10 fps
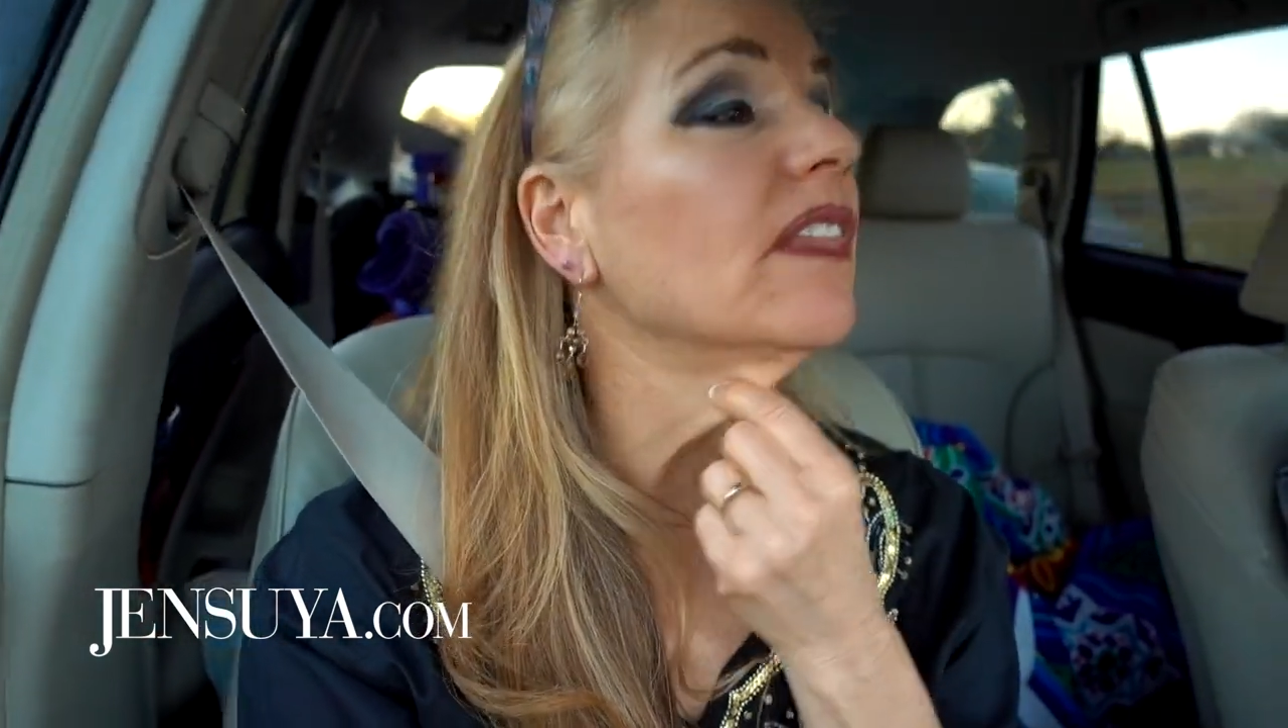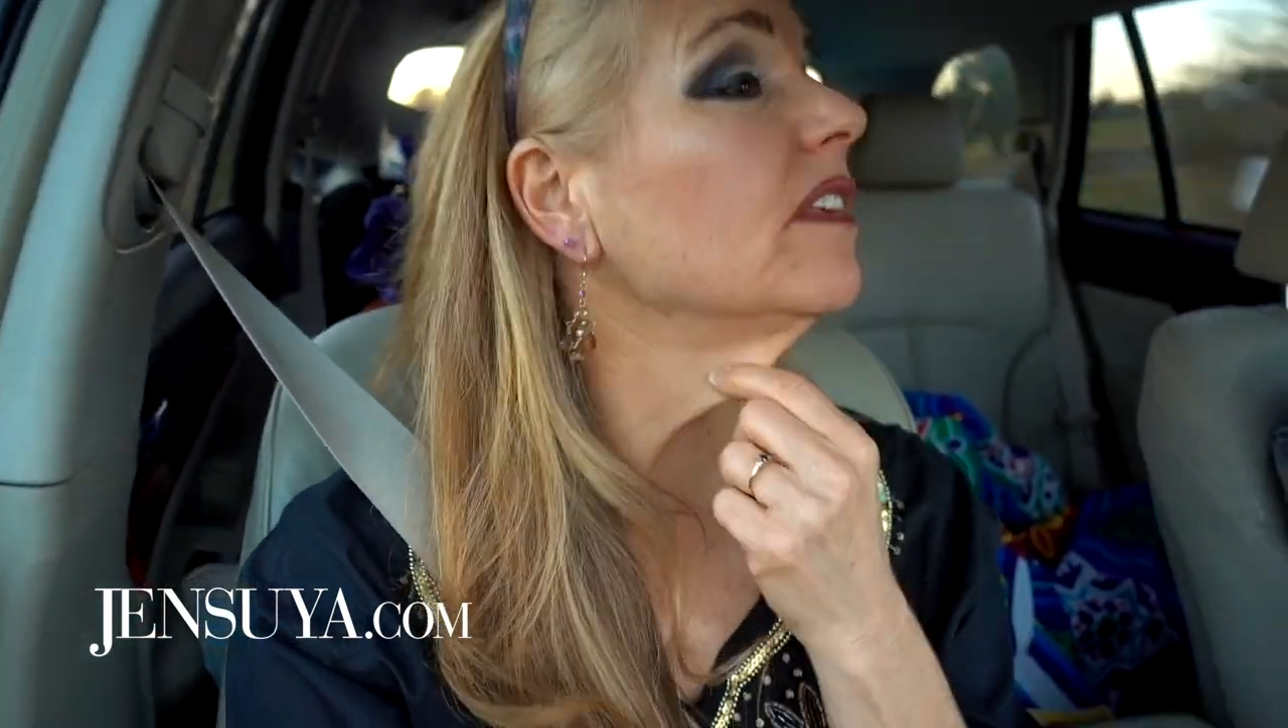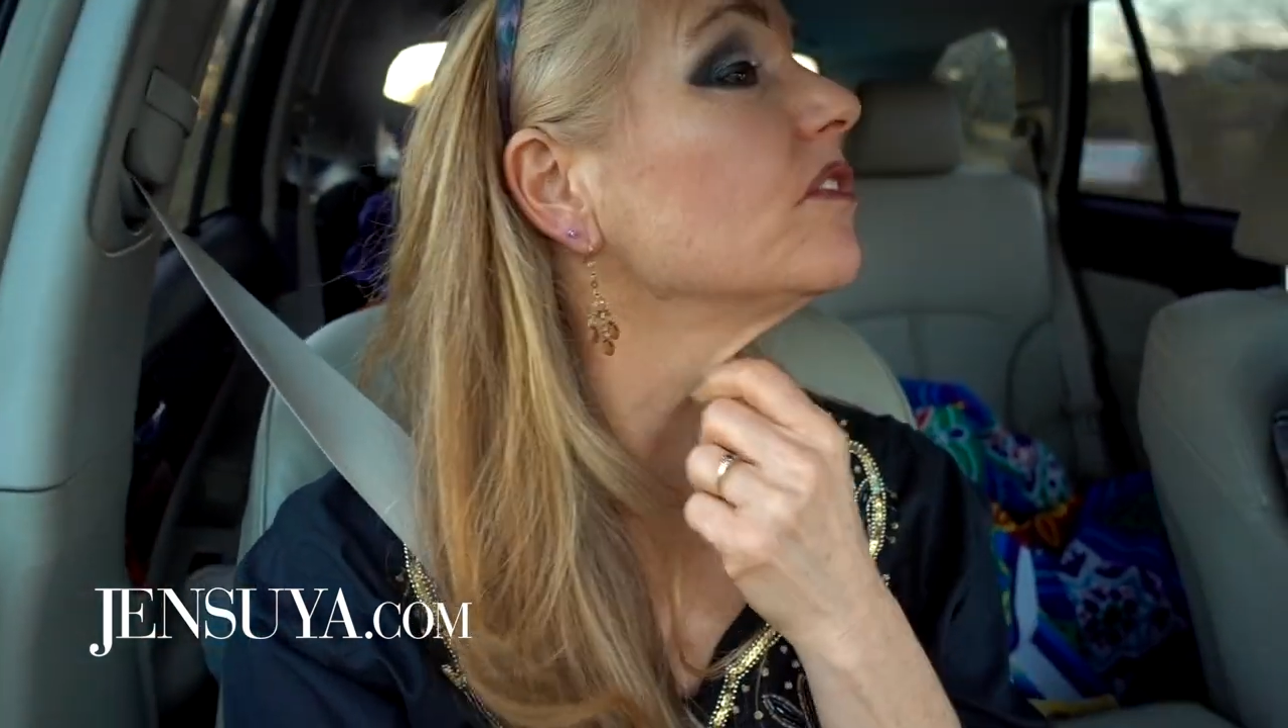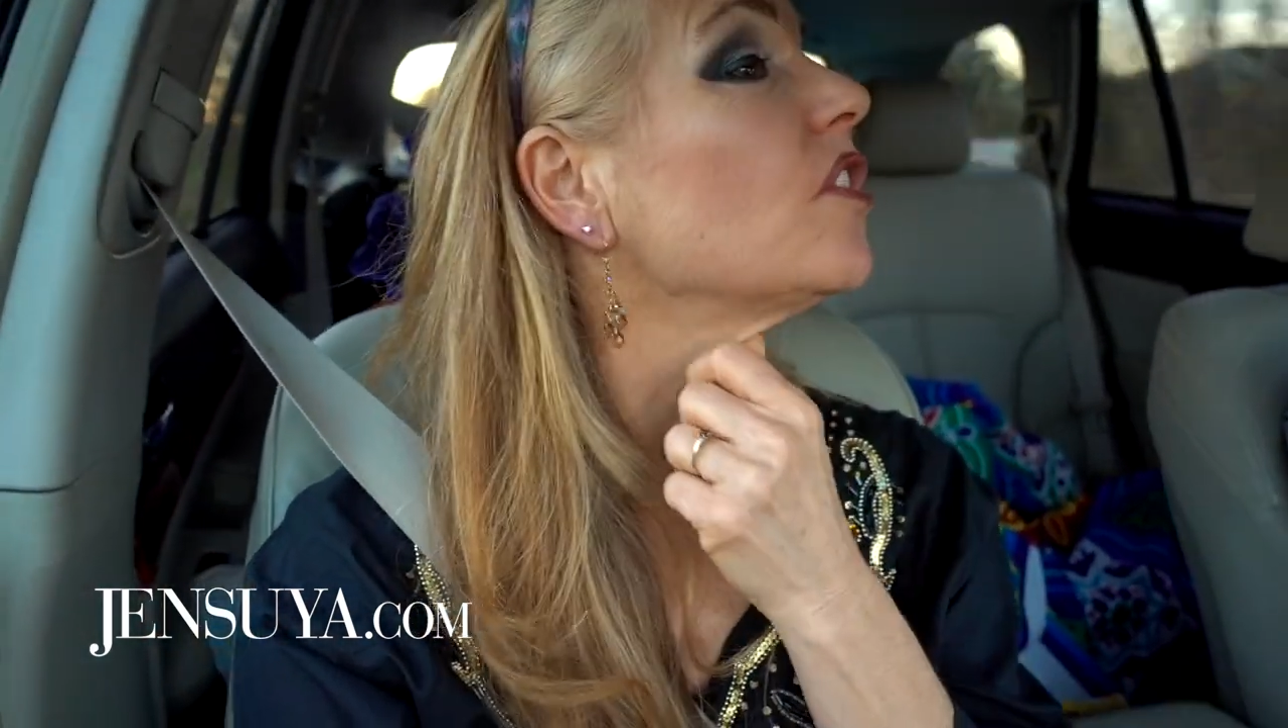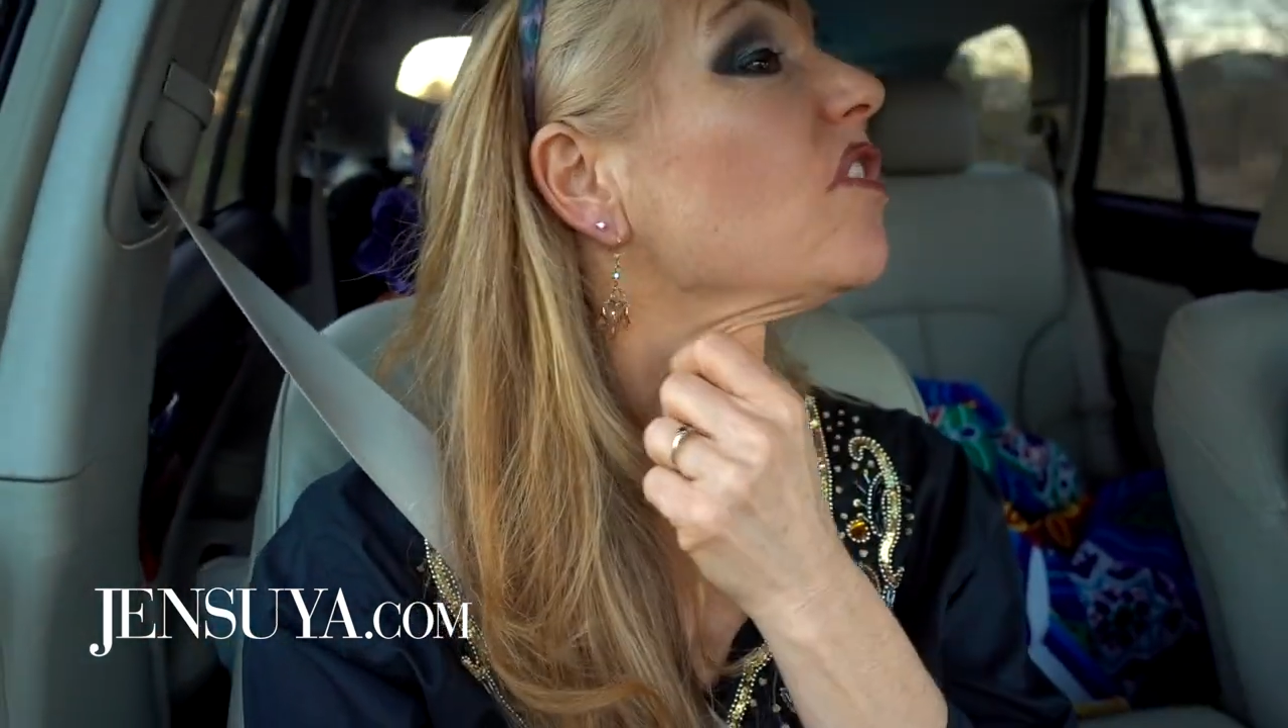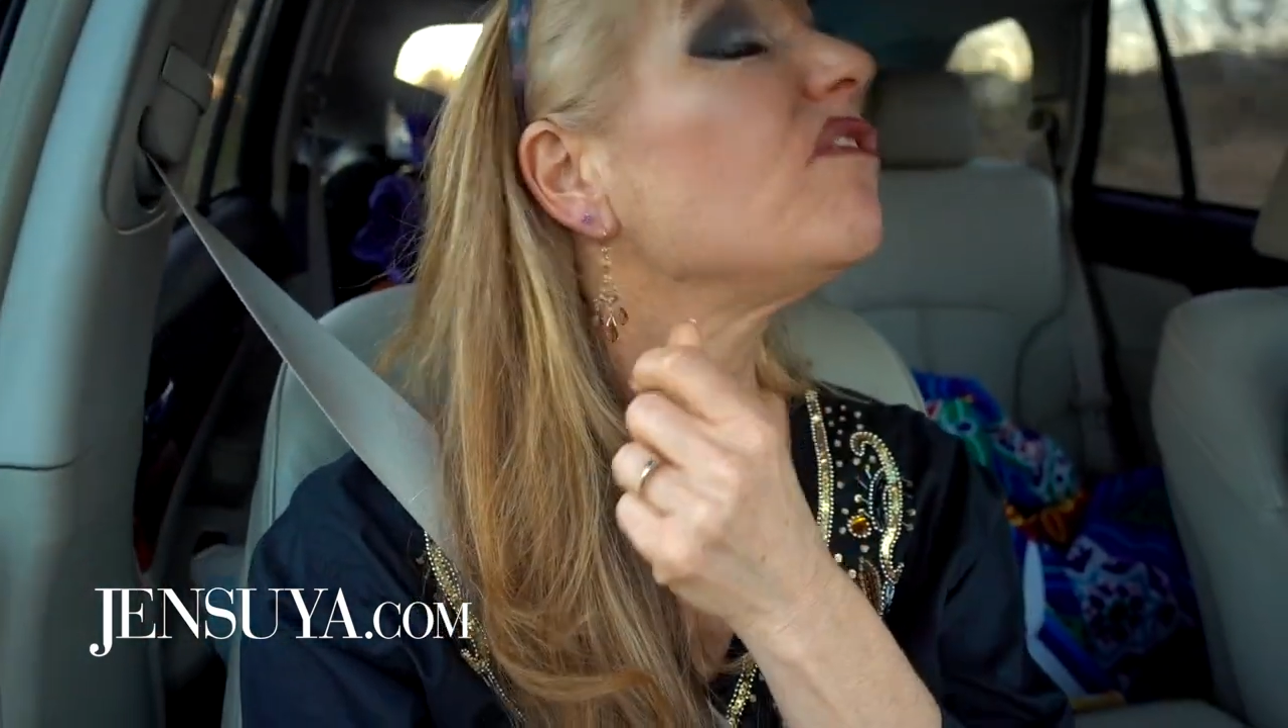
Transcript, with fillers: these little